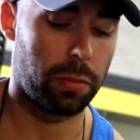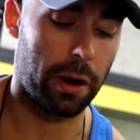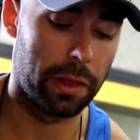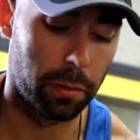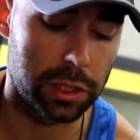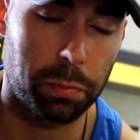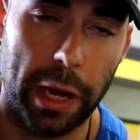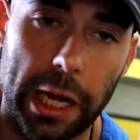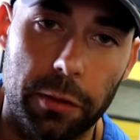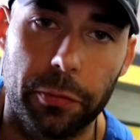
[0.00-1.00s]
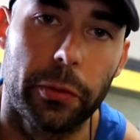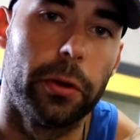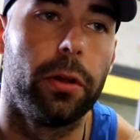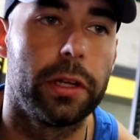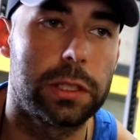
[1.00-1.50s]
probably the most
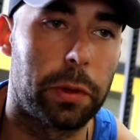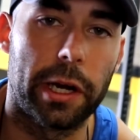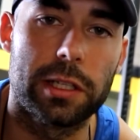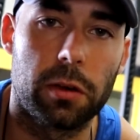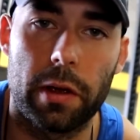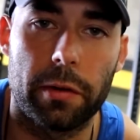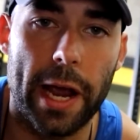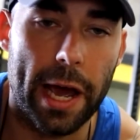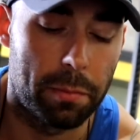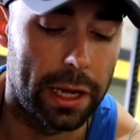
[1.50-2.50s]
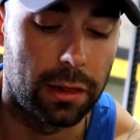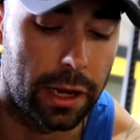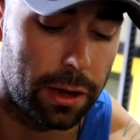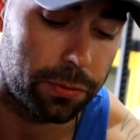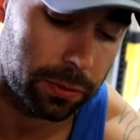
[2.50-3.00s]
painful experience I've ever had in my
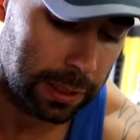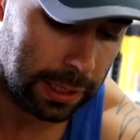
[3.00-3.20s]
life.